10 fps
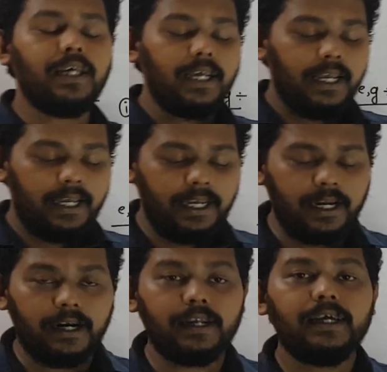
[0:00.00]

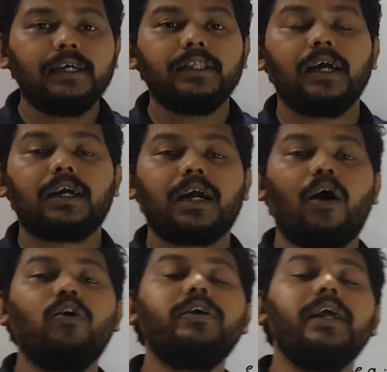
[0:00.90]
here the
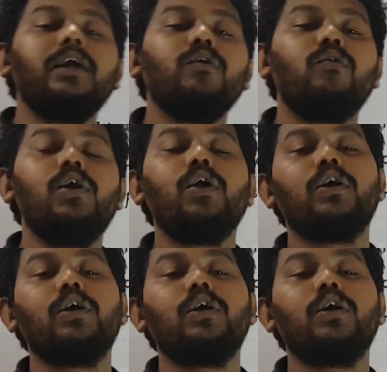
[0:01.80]
counting will not